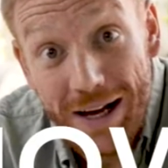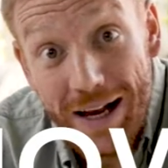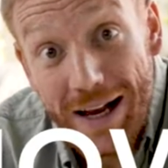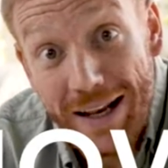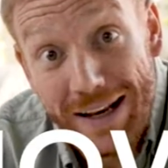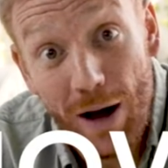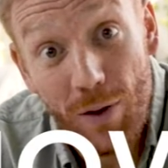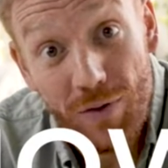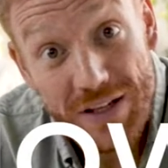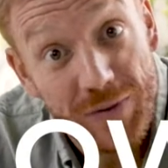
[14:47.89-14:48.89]
Uh,
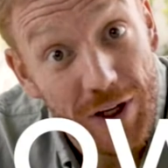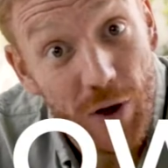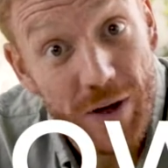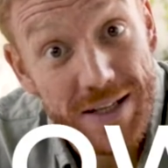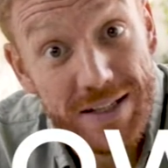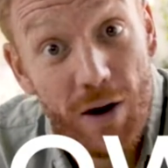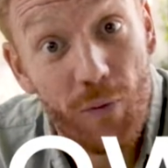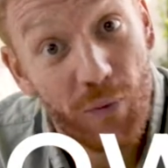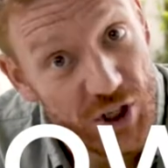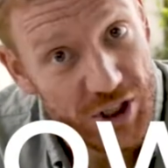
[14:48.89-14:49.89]
now, this video isn't
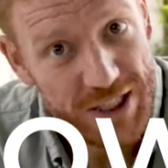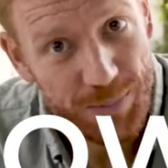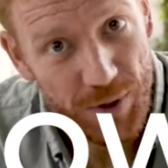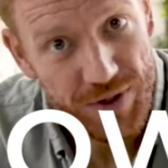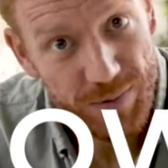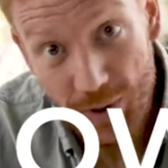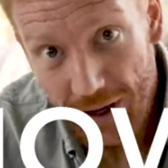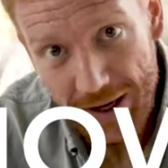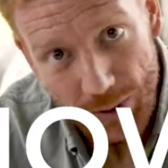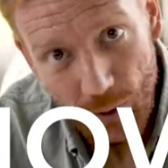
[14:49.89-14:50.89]
officially sponsored
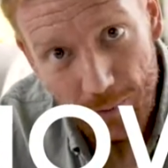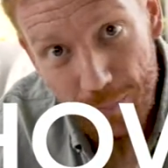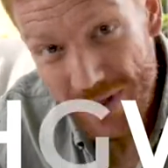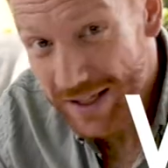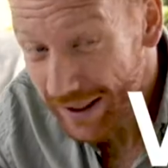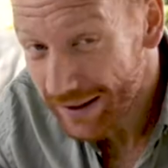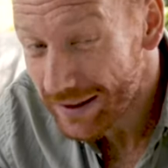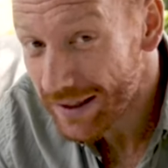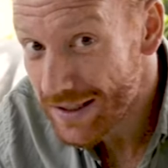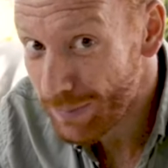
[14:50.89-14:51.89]
by anyone, but
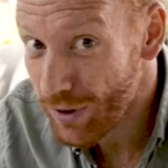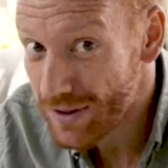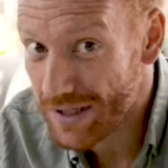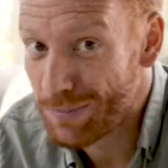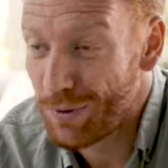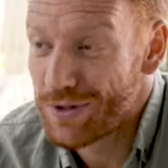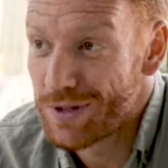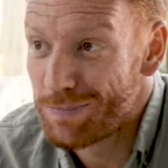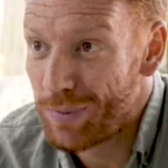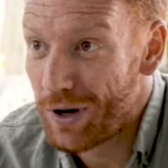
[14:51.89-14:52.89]
technically I suppose it's
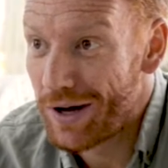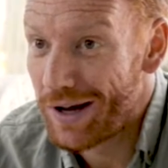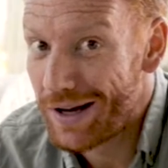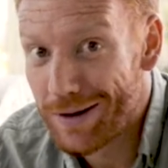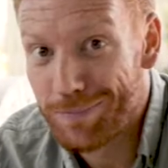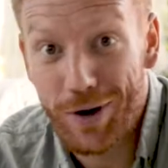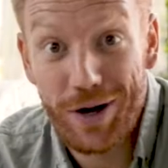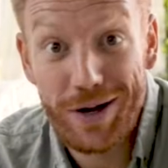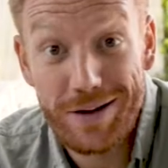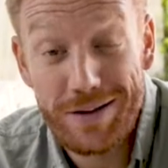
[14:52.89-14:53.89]
sponsored by
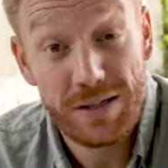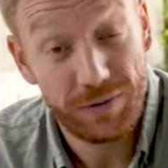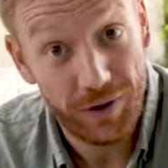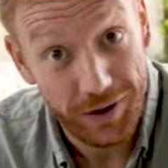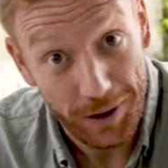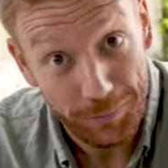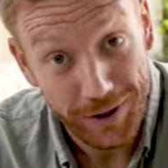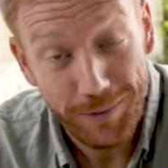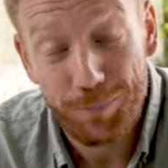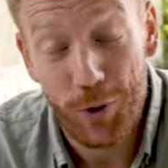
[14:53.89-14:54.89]
my safari
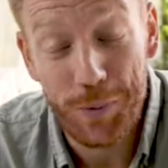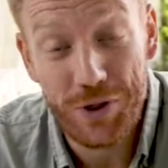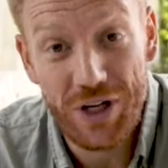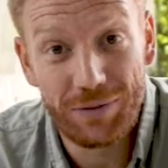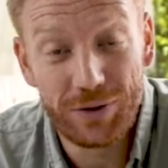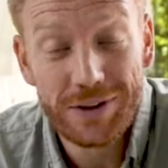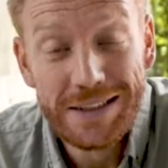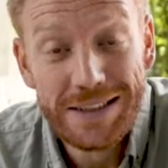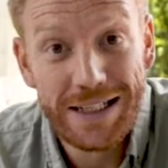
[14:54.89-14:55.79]
company, Bonamy Travel,